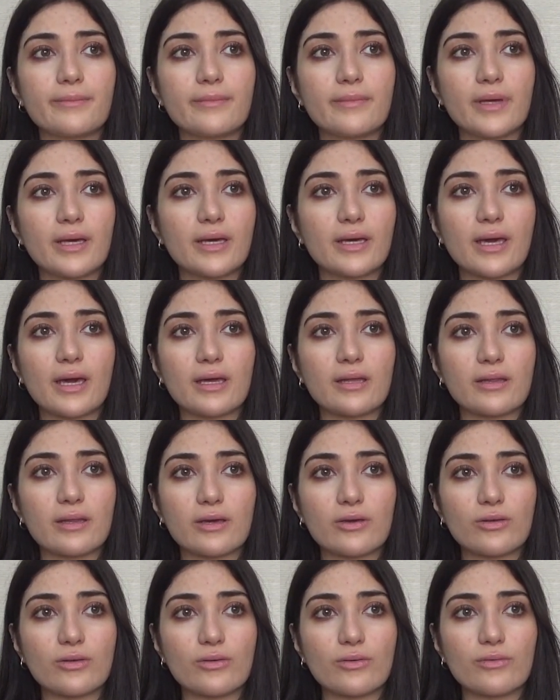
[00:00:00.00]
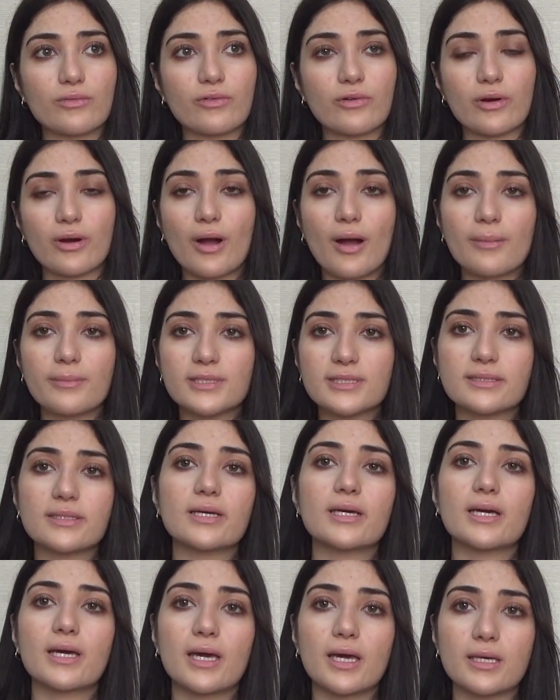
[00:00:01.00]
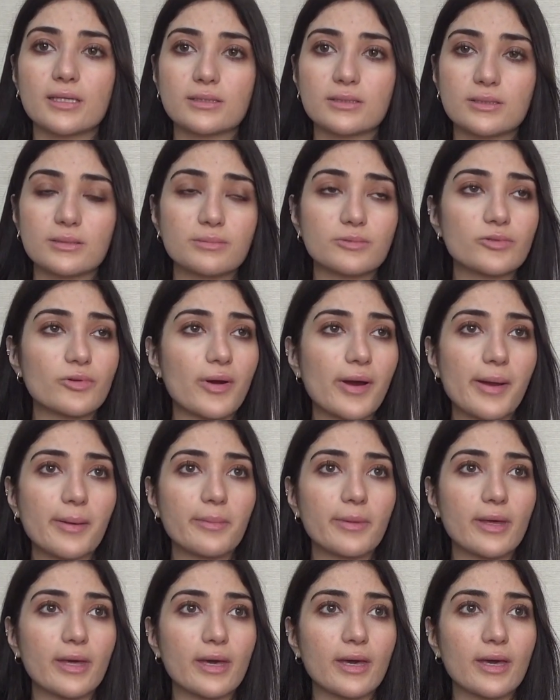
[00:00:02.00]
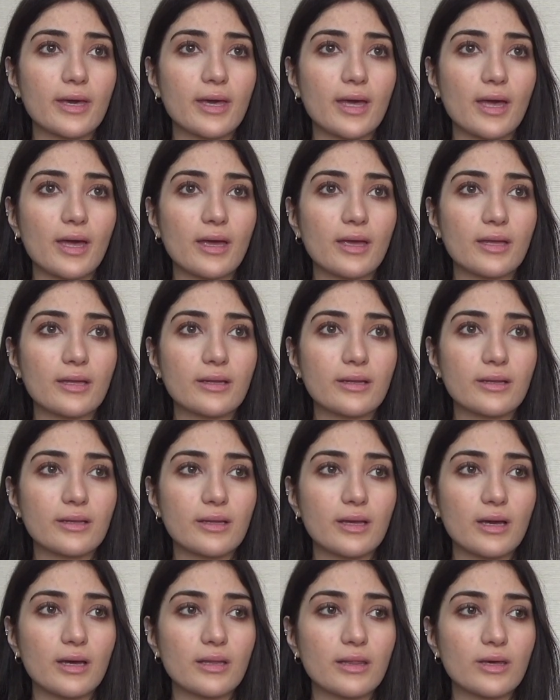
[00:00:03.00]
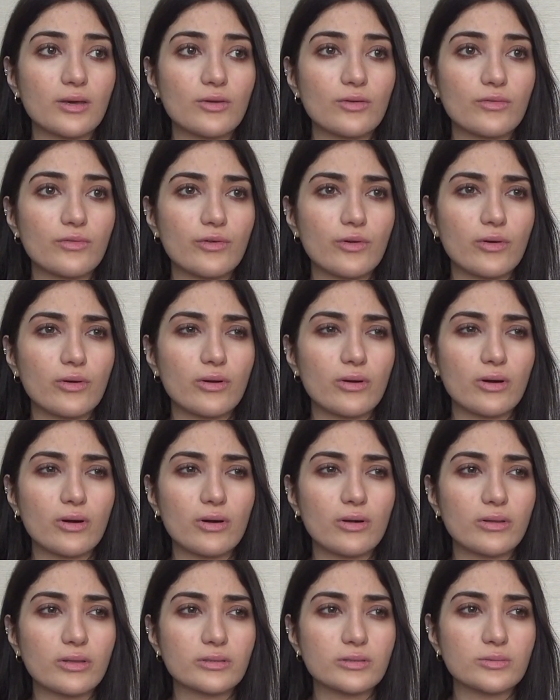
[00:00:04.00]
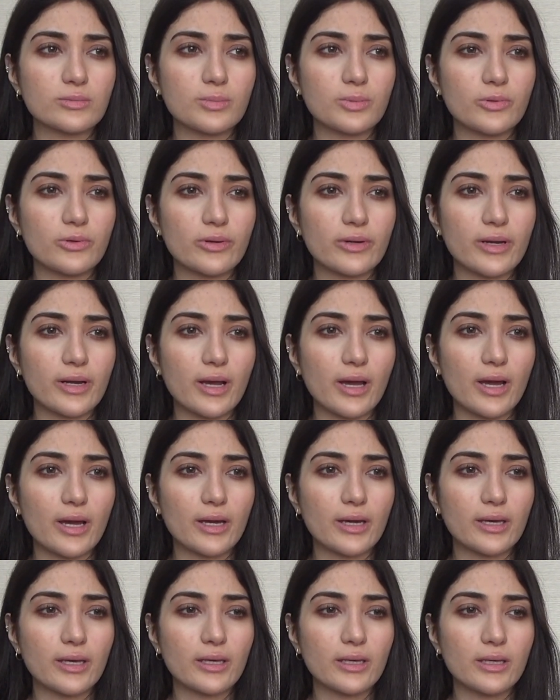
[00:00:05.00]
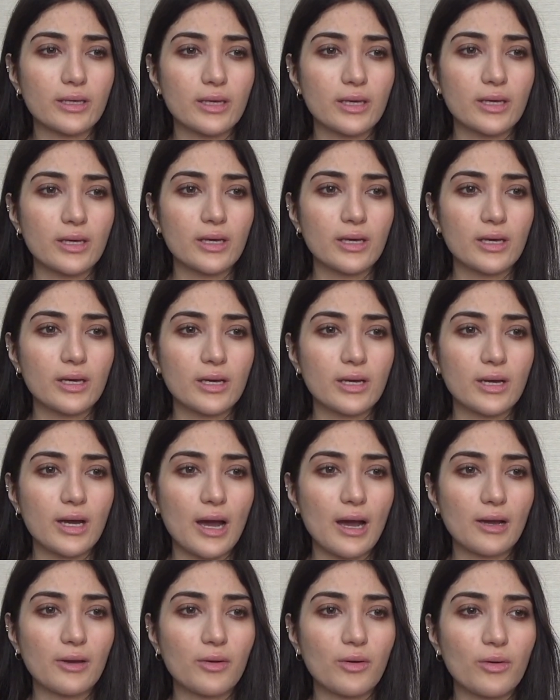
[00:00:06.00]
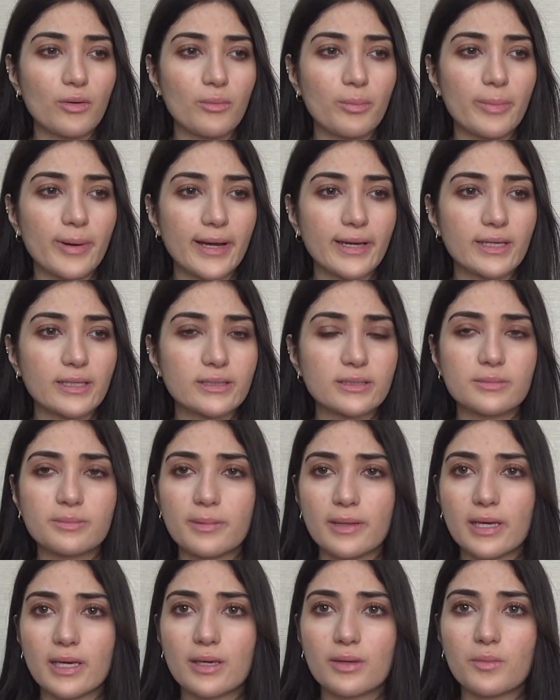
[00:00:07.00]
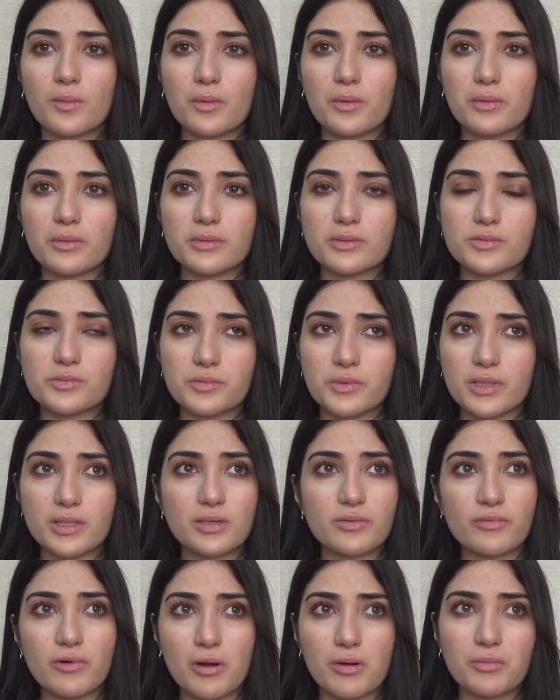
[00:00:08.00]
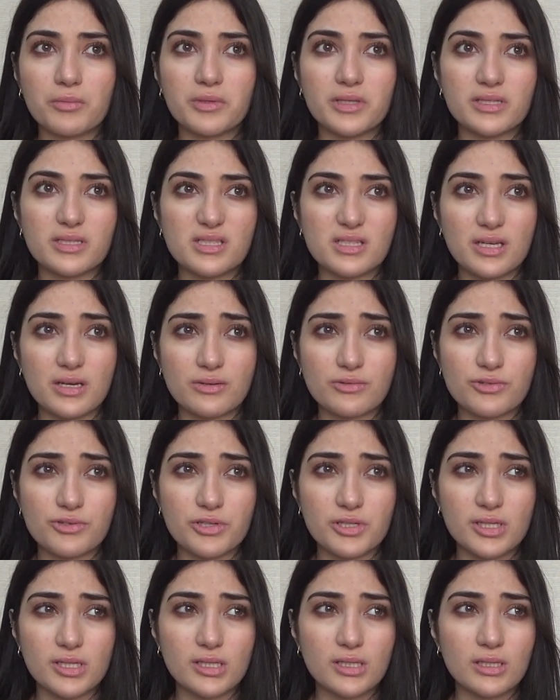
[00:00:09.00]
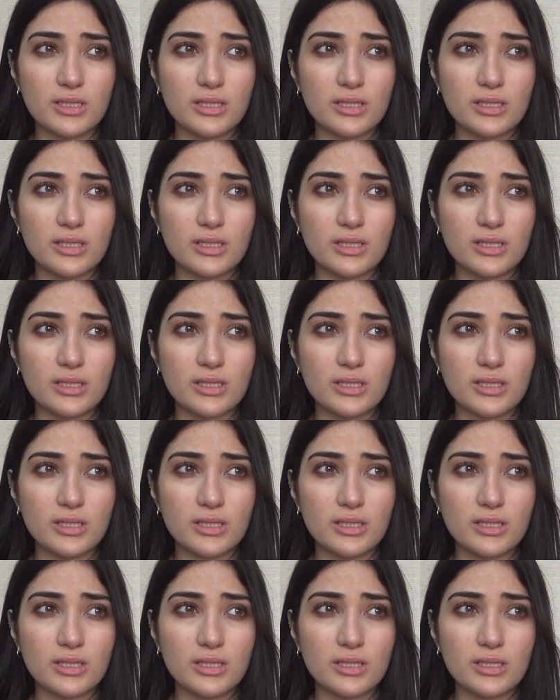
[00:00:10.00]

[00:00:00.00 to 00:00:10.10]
again, thank you for commenting and subscribing, and thank you for all the support. I hope I explained what was really wrong with this country,